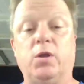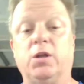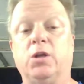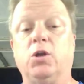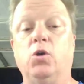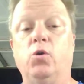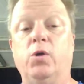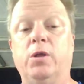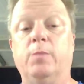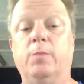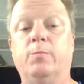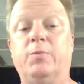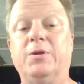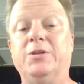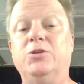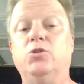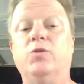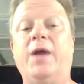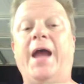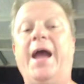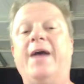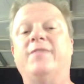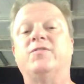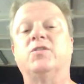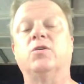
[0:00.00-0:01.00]
want to go in. But you
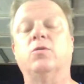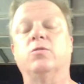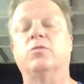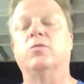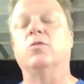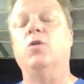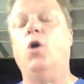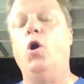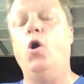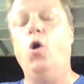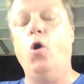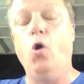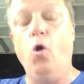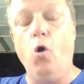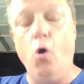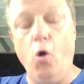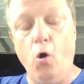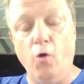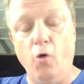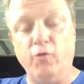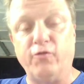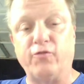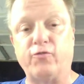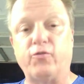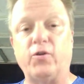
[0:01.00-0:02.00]
have to go through the
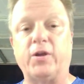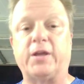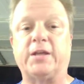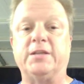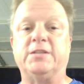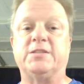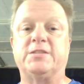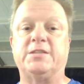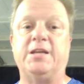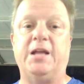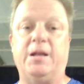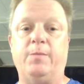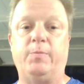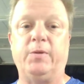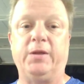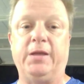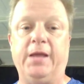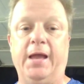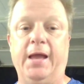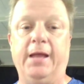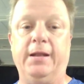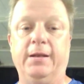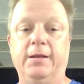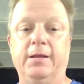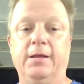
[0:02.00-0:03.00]
whole freaking setup
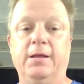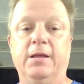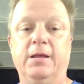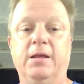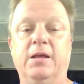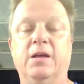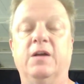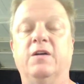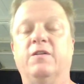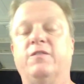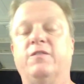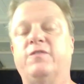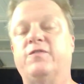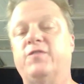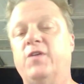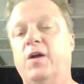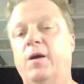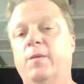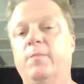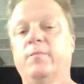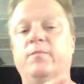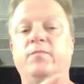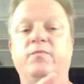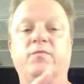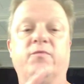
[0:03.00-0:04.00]
again.
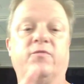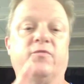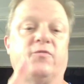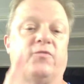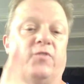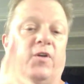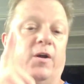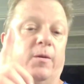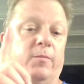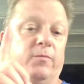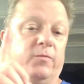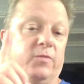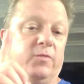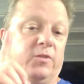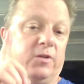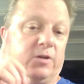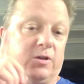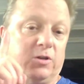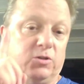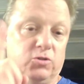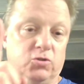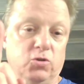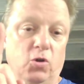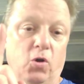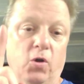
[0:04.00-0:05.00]
From the
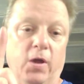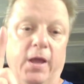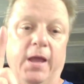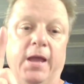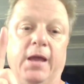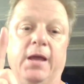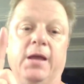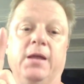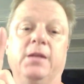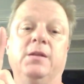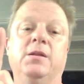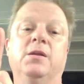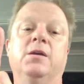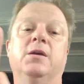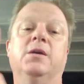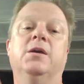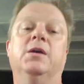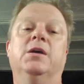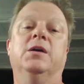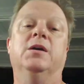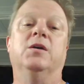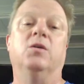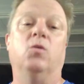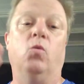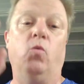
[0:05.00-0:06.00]
control head,
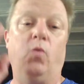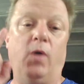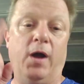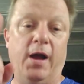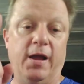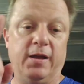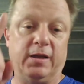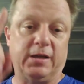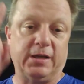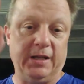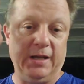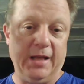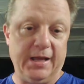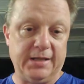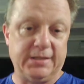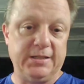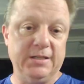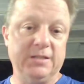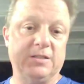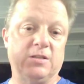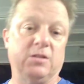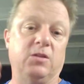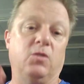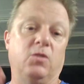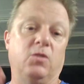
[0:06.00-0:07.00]

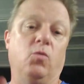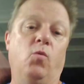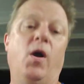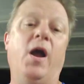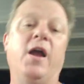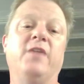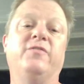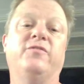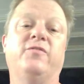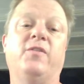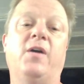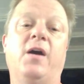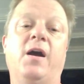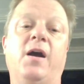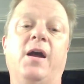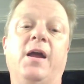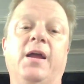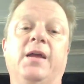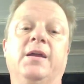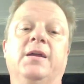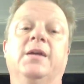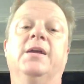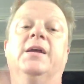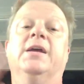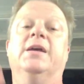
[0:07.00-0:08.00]
connected to the
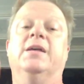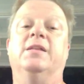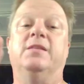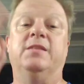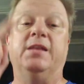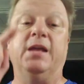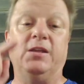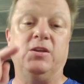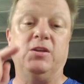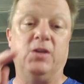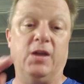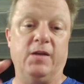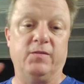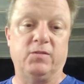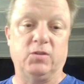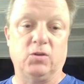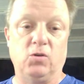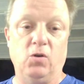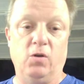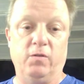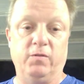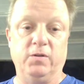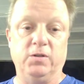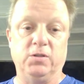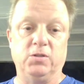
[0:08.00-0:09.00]
Wi-Fi. Then you have to
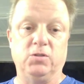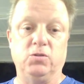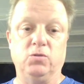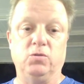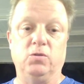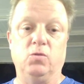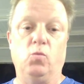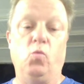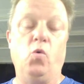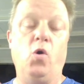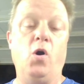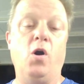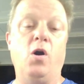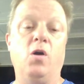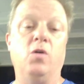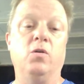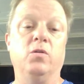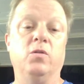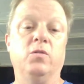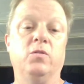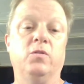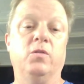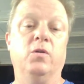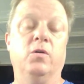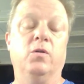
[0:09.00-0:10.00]
go over and do the
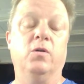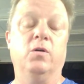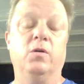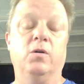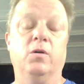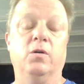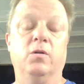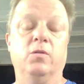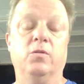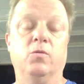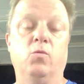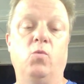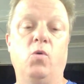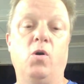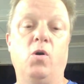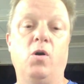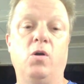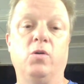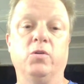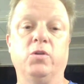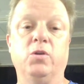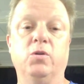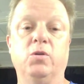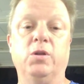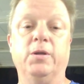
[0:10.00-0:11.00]

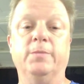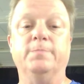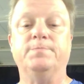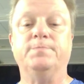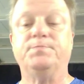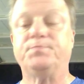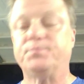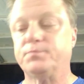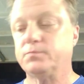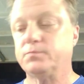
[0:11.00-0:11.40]
wall unit.